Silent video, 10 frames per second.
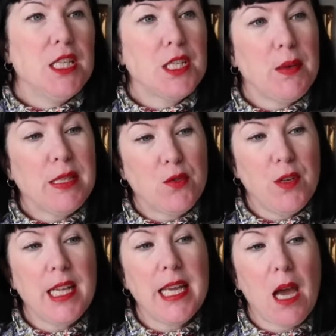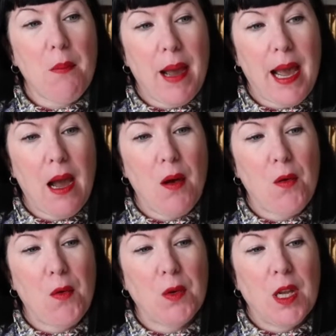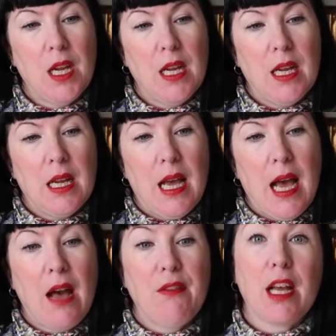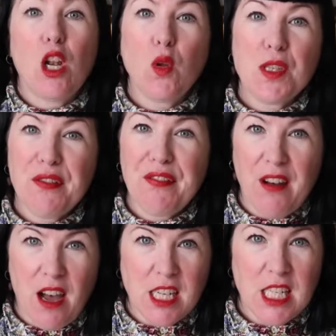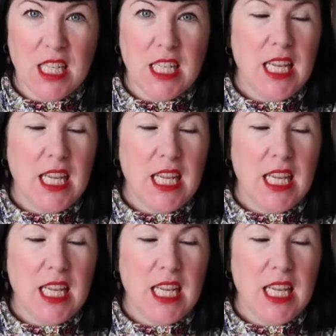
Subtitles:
So it's really about having a lot of fun,